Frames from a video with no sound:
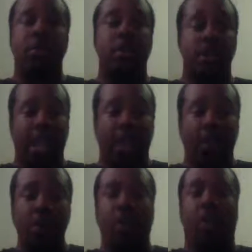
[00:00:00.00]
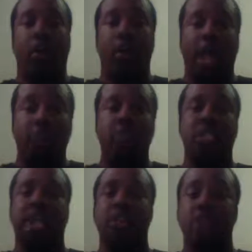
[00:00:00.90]
They only call out both
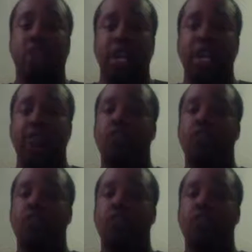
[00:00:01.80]
sides on the left, and